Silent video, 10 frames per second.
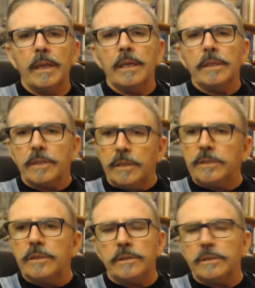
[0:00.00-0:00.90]
So this
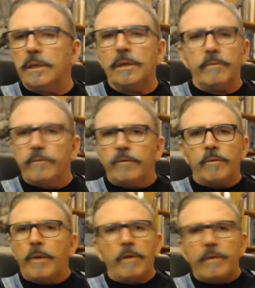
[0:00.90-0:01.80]
is for
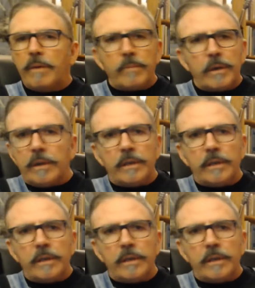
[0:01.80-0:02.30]
Movember.